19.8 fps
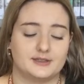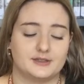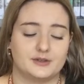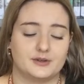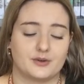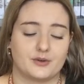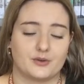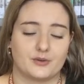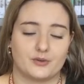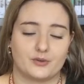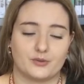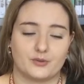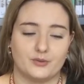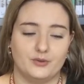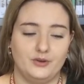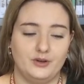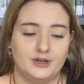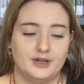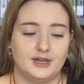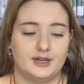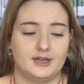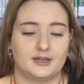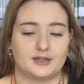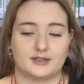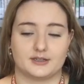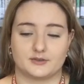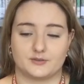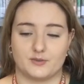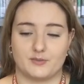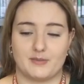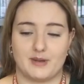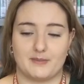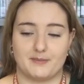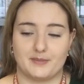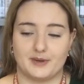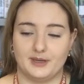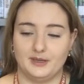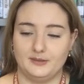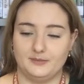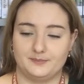to go through, because
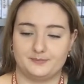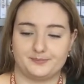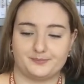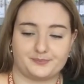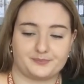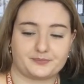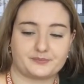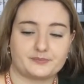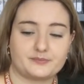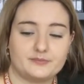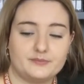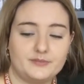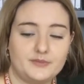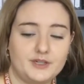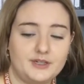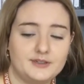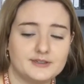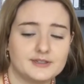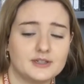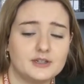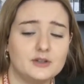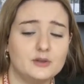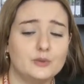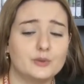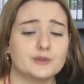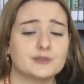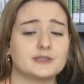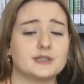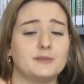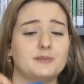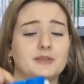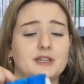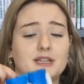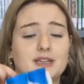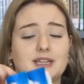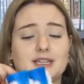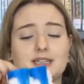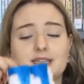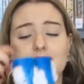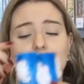remember, it's going to look something
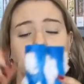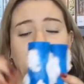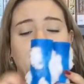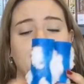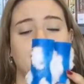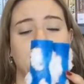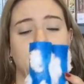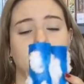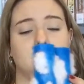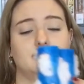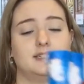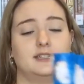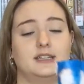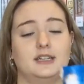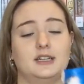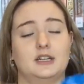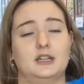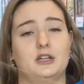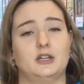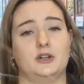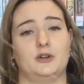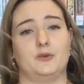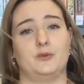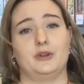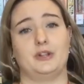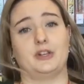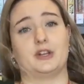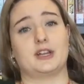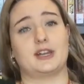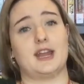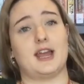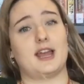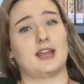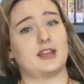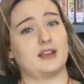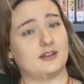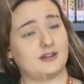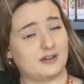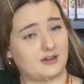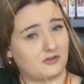like this, or you can hang
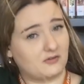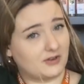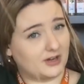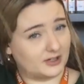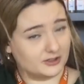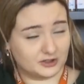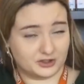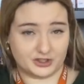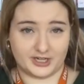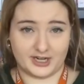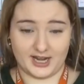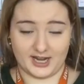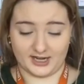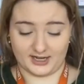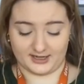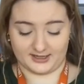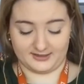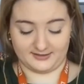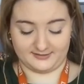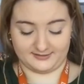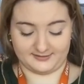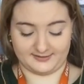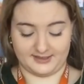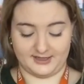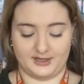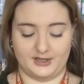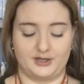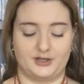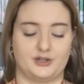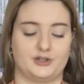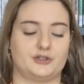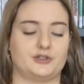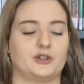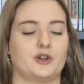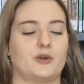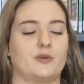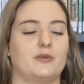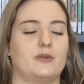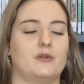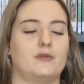it around your neck. So
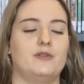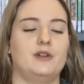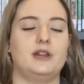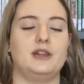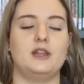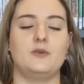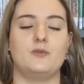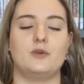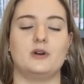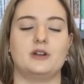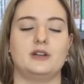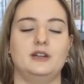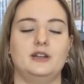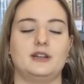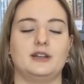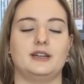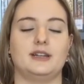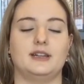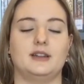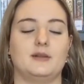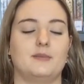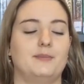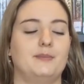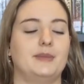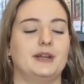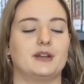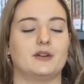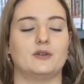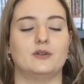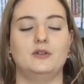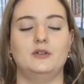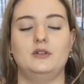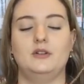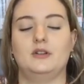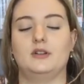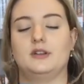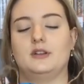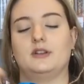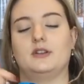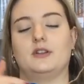we really want it in the middle
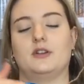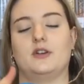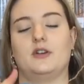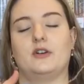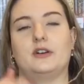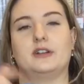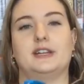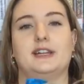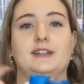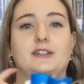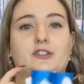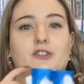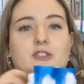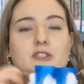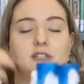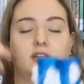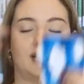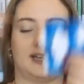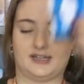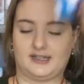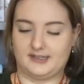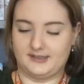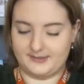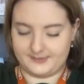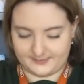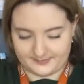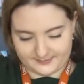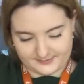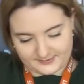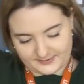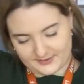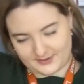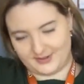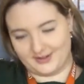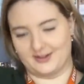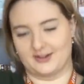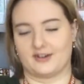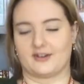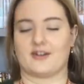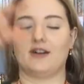on each side.
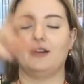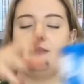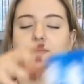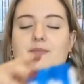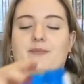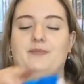Alright,